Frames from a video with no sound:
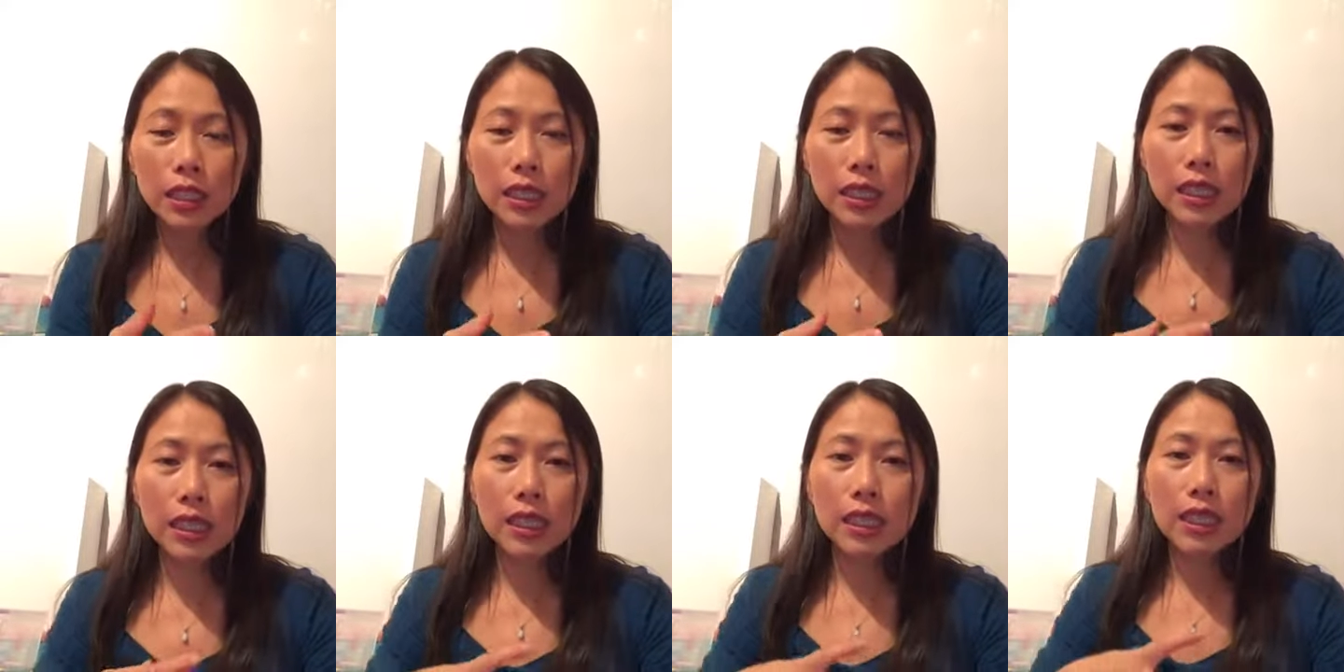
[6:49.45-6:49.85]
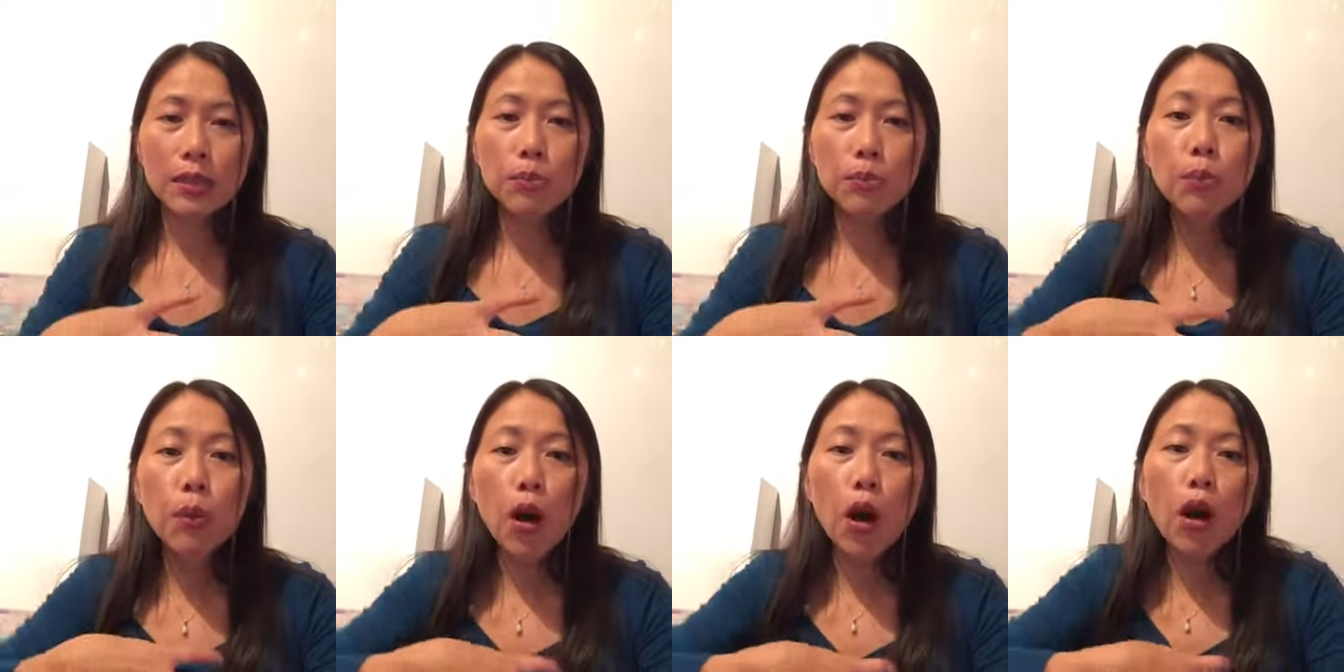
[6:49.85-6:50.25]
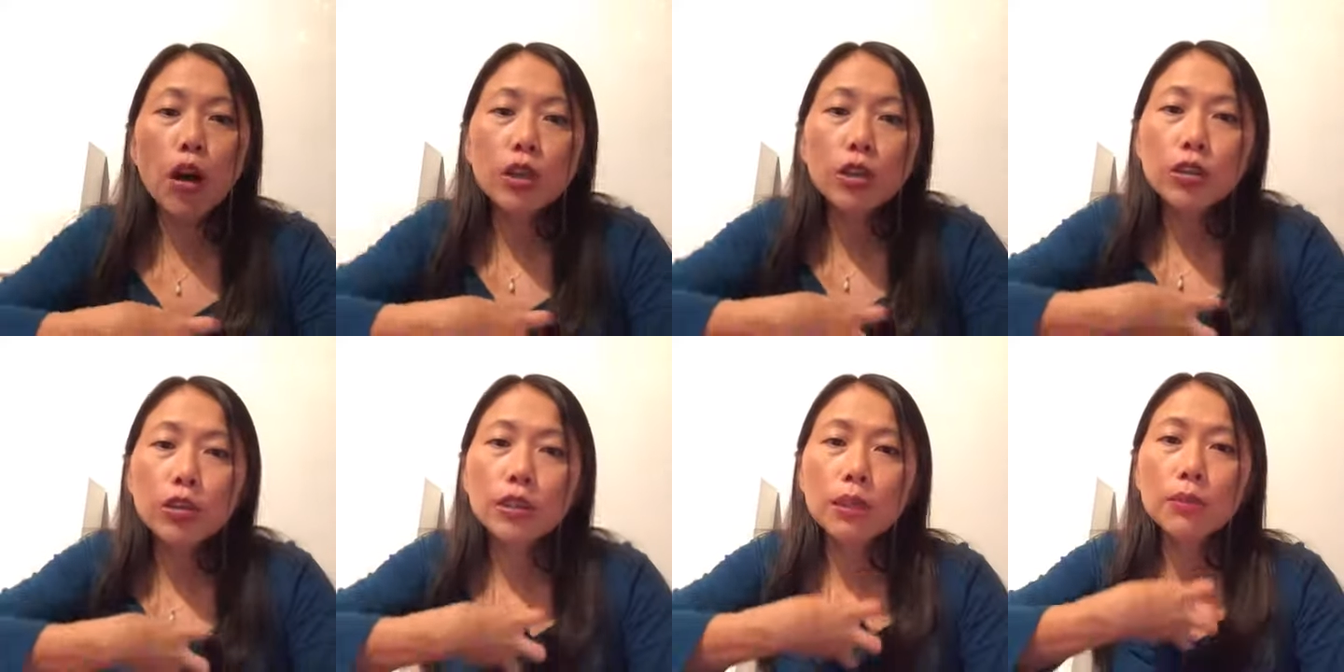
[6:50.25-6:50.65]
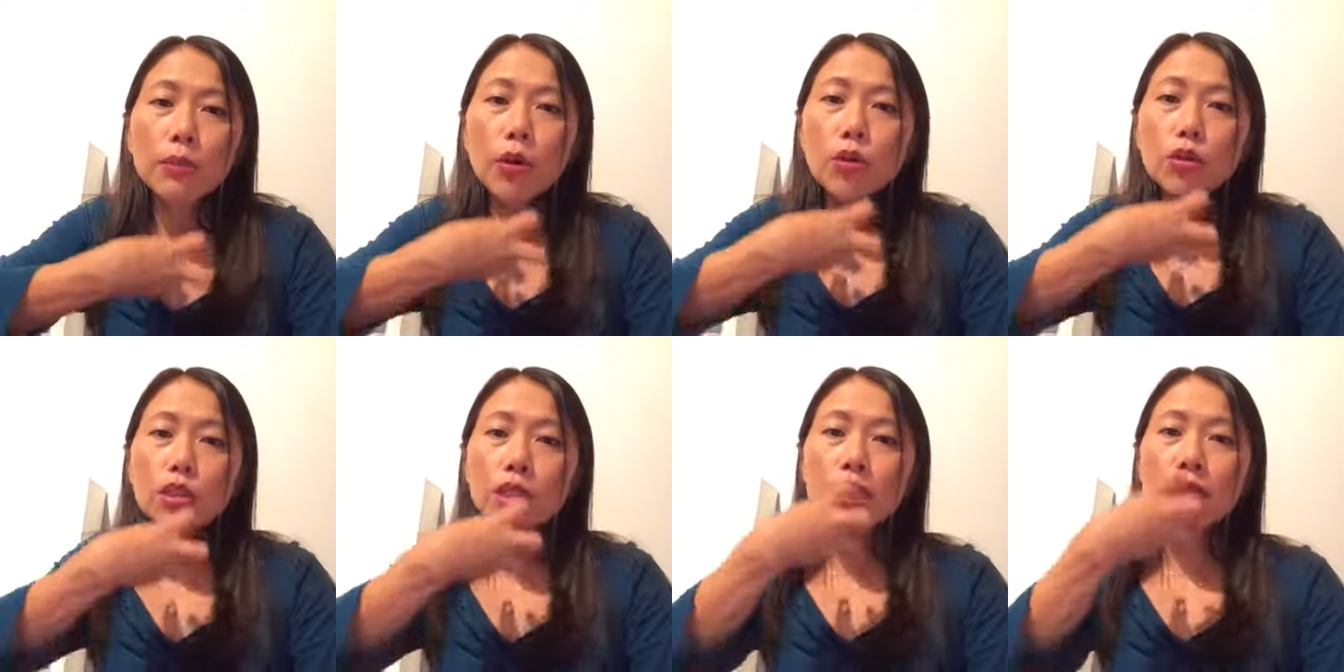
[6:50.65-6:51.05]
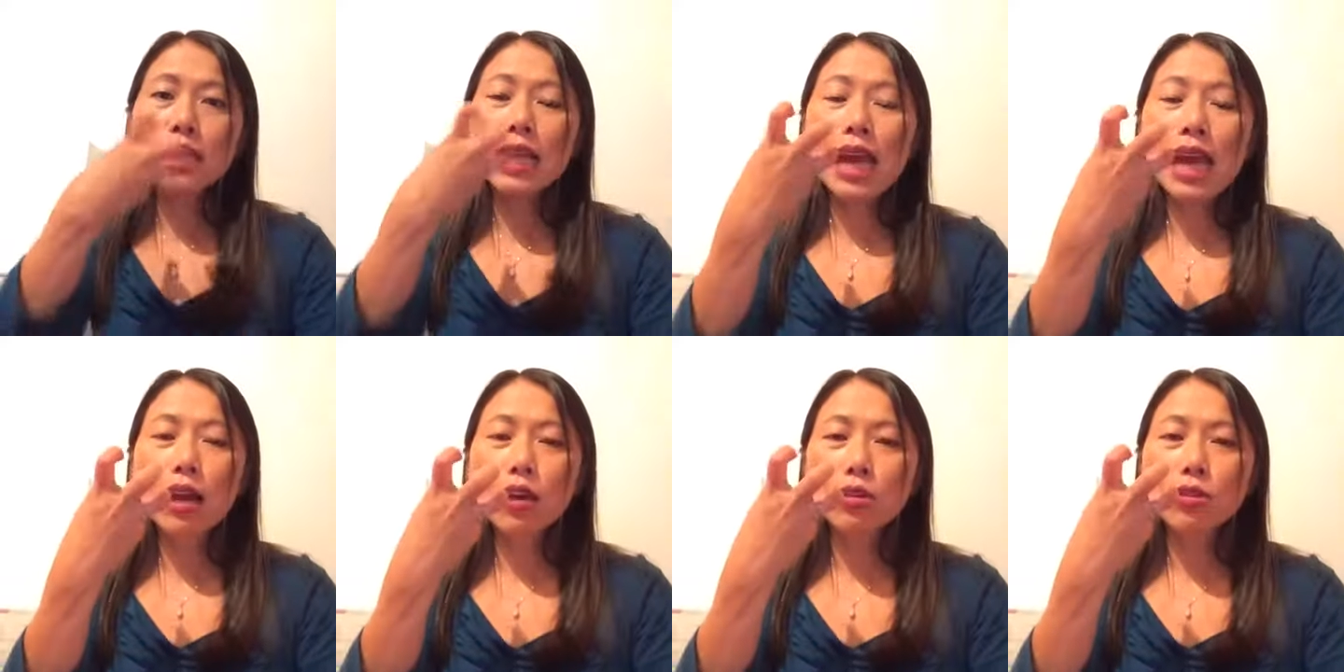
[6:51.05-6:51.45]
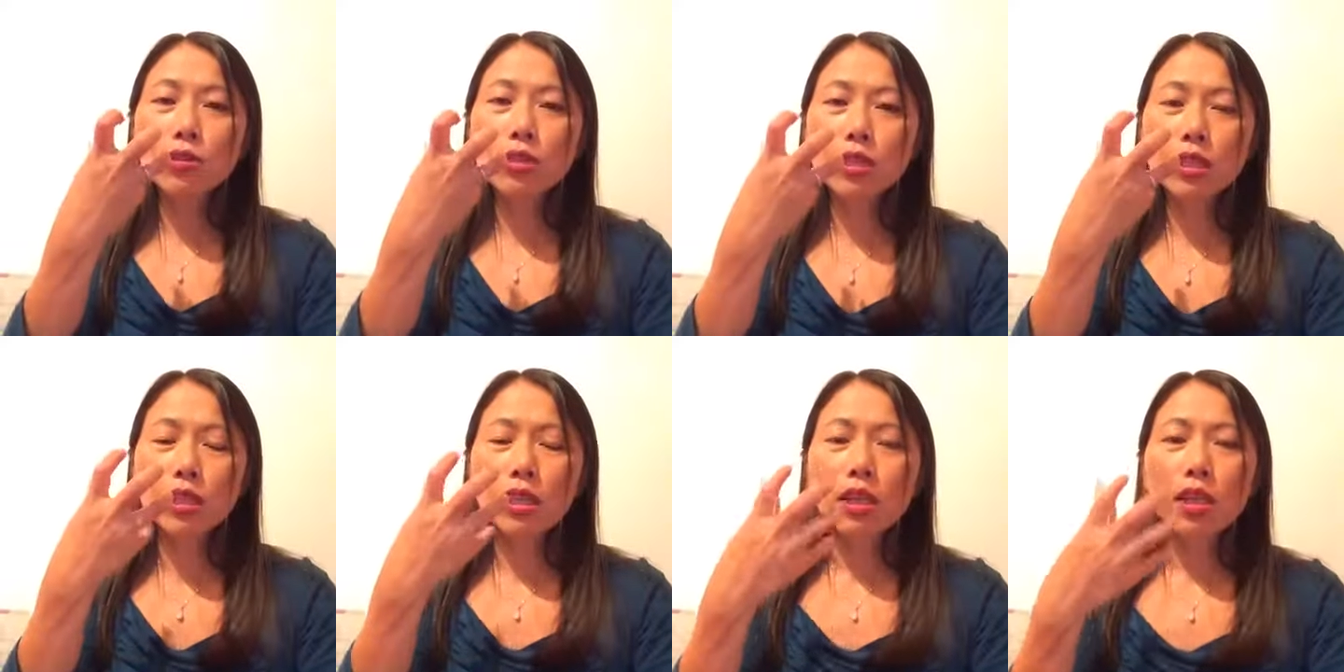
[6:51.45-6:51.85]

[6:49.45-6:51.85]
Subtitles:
the bottled emotions out